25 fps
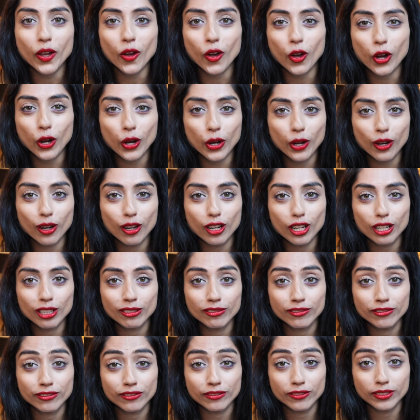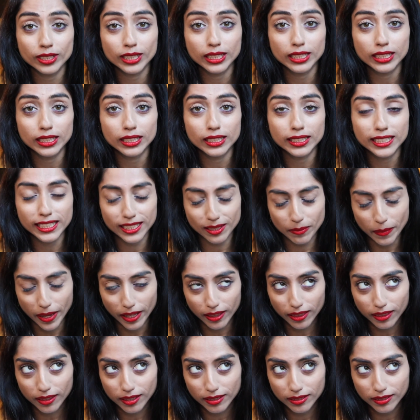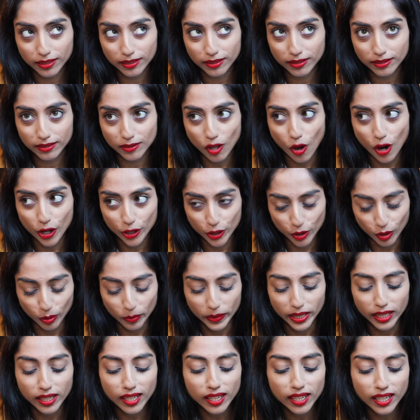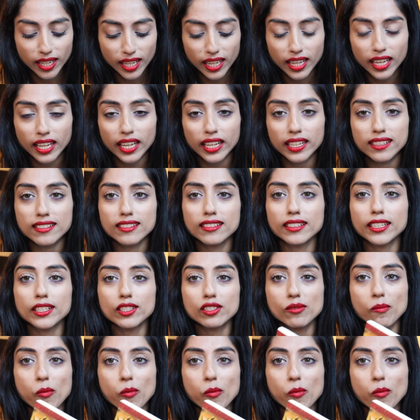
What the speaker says: of this month, October, is this